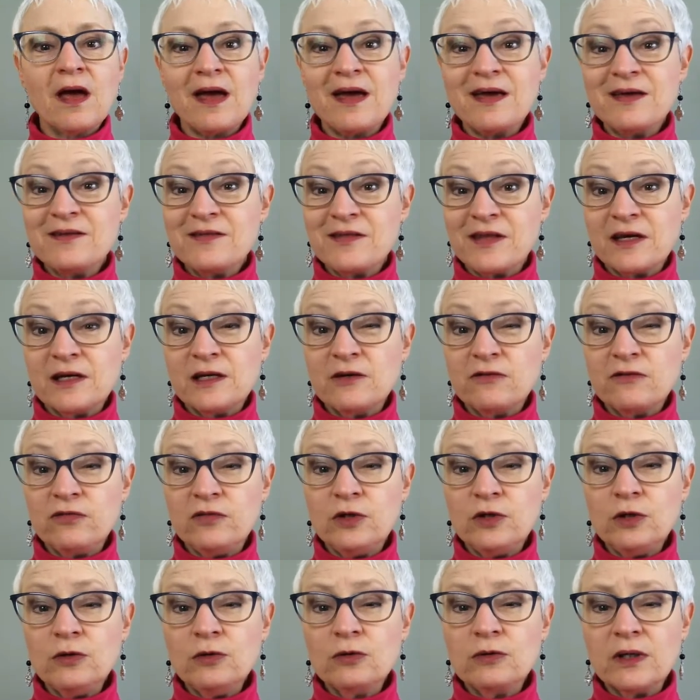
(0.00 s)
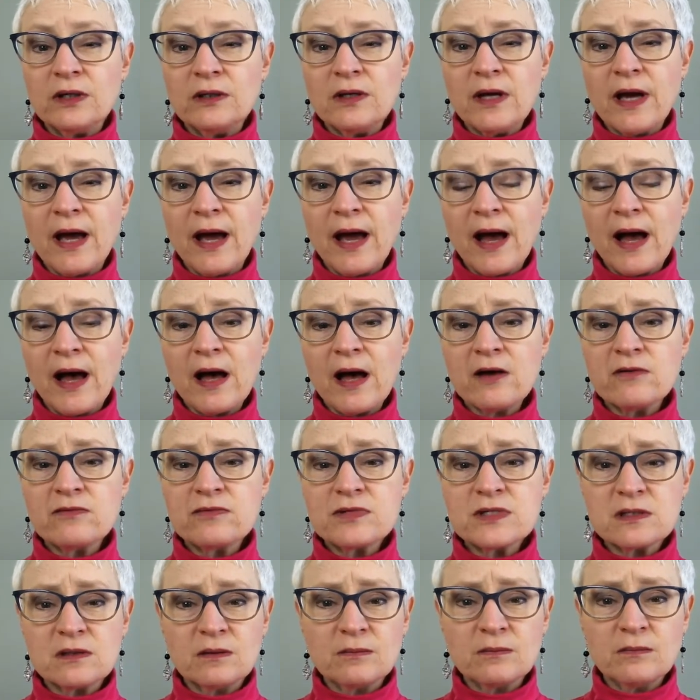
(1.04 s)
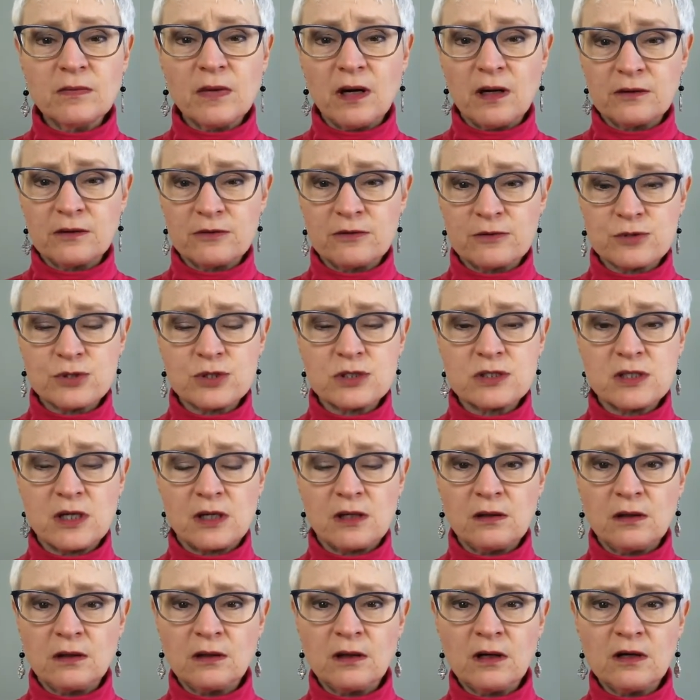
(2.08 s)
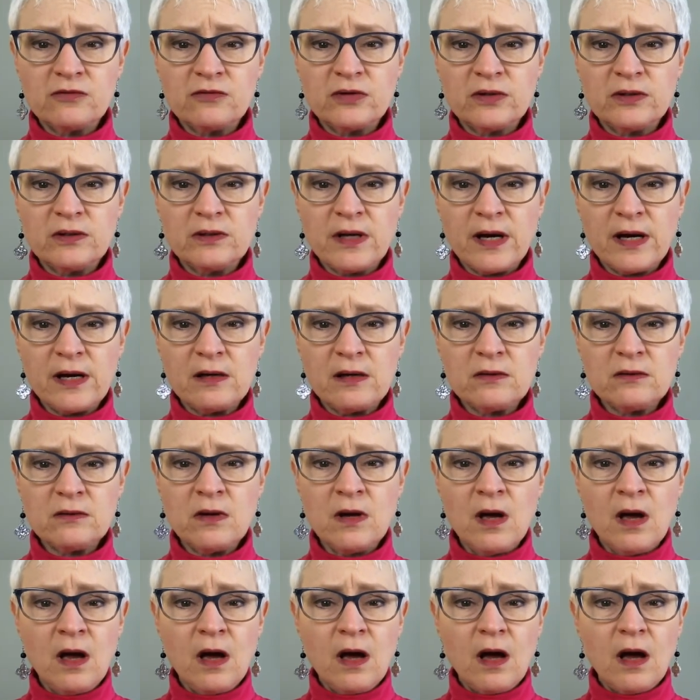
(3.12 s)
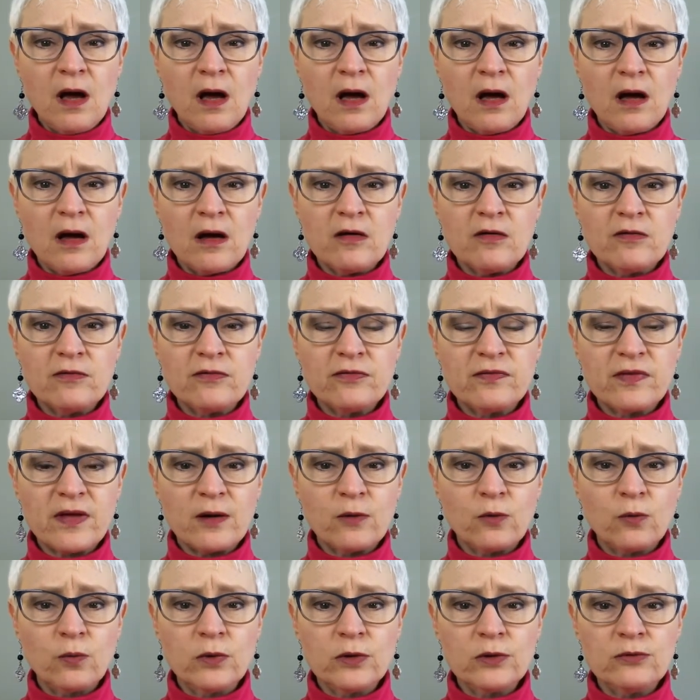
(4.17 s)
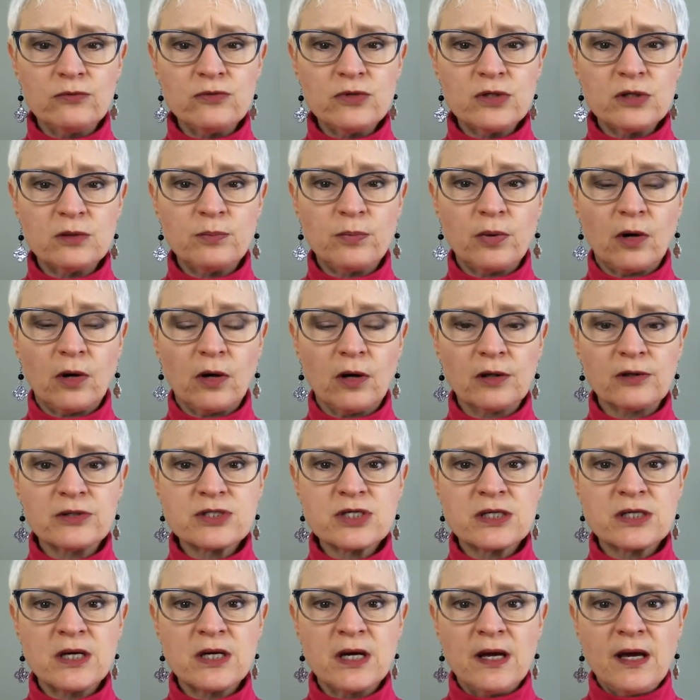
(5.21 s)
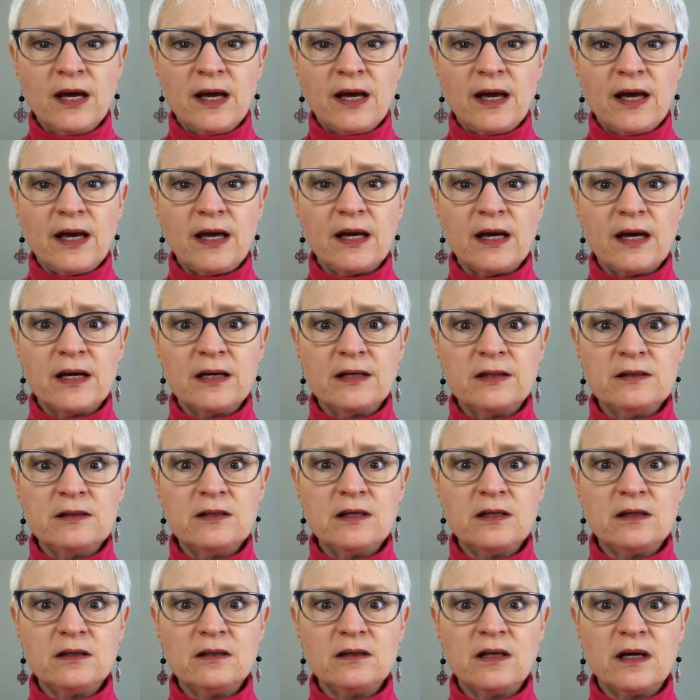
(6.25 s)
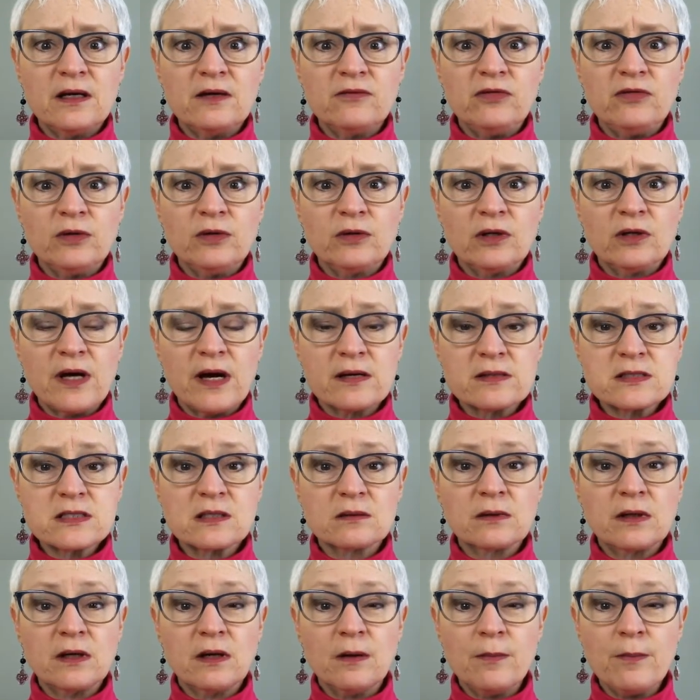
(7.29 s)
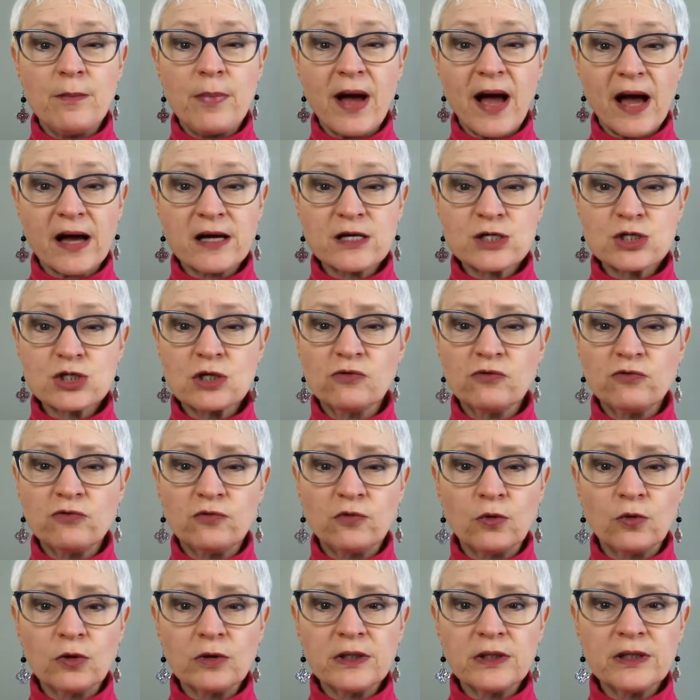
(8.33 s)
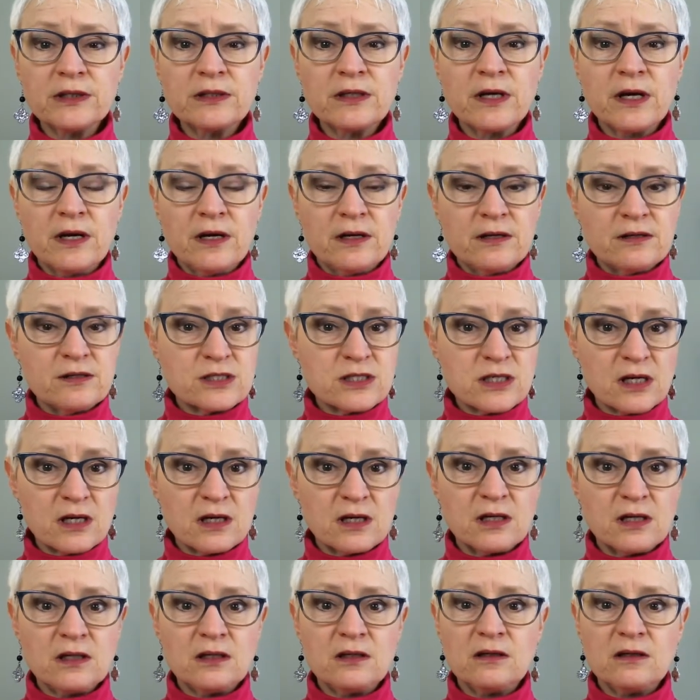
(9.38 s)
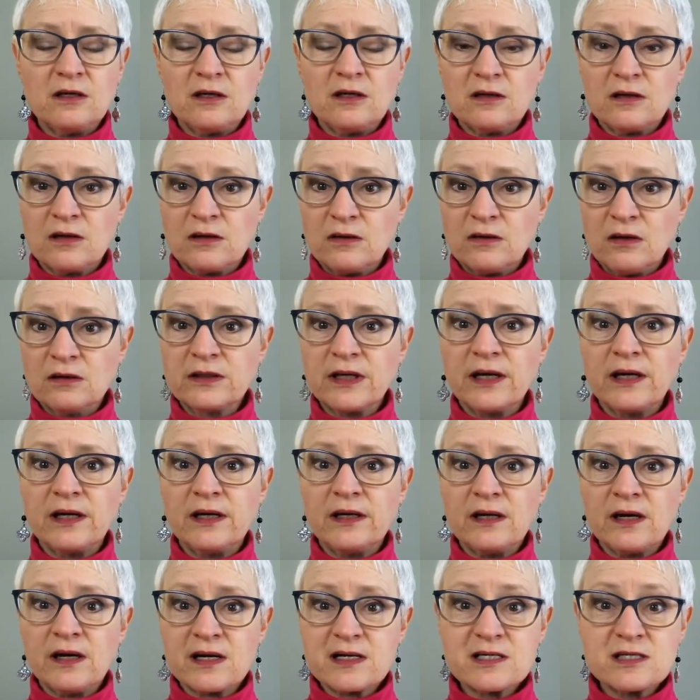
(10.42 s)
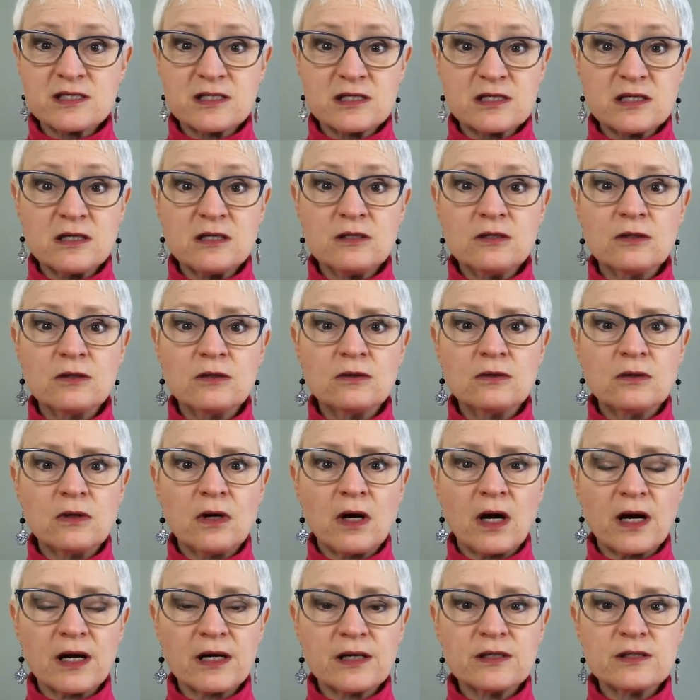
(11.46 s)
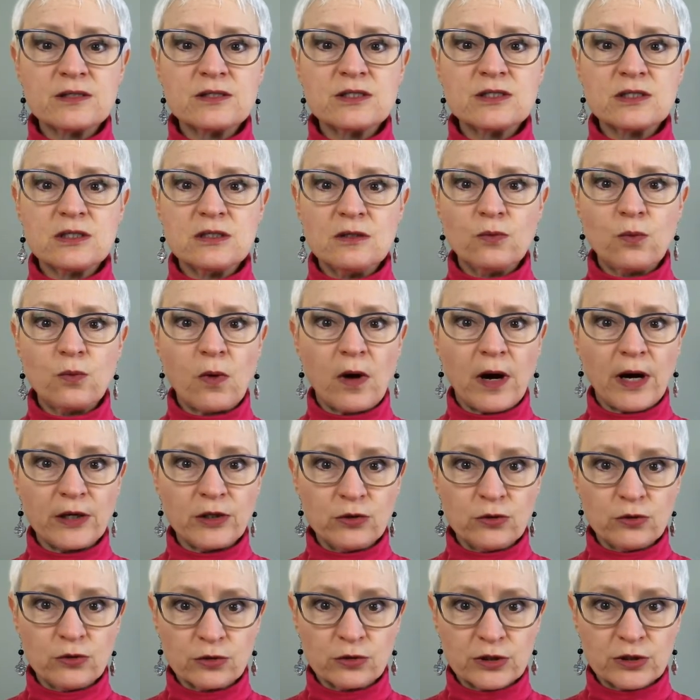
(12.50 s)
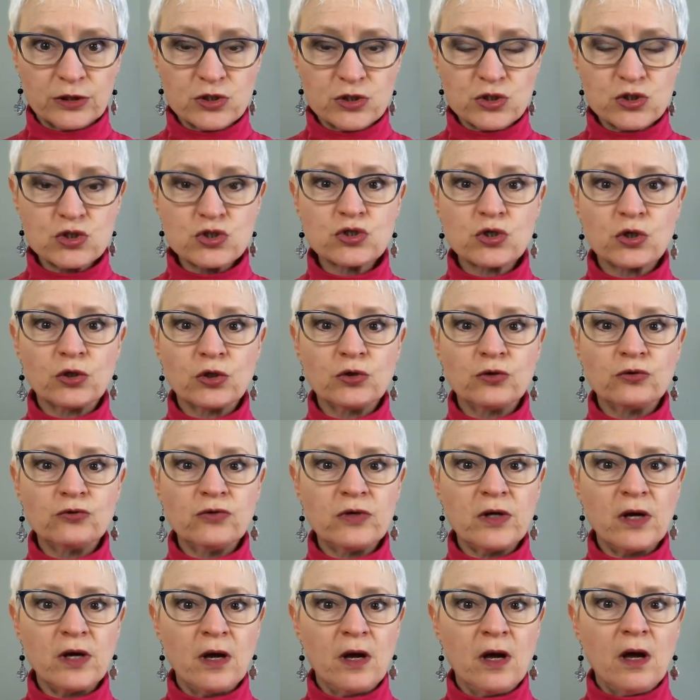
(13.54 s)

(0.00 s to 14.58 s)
And then if you can have some understanding of it now, of that wounded part, and that if you could have some compassion for it, to say, okay, I see you. I see why you're concerned.